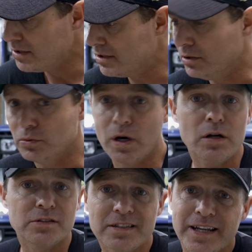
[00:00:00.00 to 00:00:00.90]
to
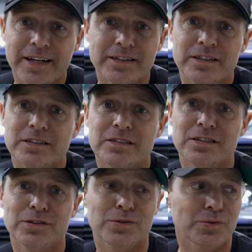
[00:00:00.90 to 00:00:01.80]
alternators
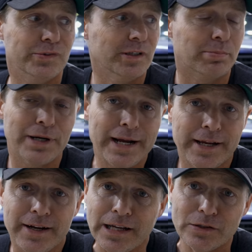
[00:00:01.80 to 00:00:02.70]
to the
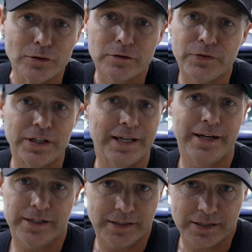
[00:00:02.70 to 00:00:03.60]
bracket I use for the
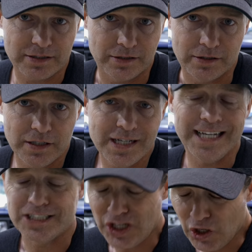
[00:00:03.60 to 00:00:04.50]
air conditioner.
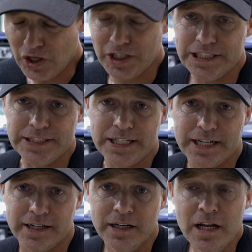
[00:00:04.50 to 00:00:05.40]
It's all in
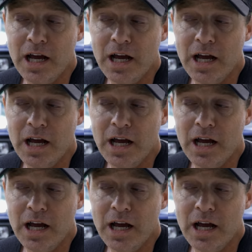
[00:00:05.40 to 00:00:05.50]
there.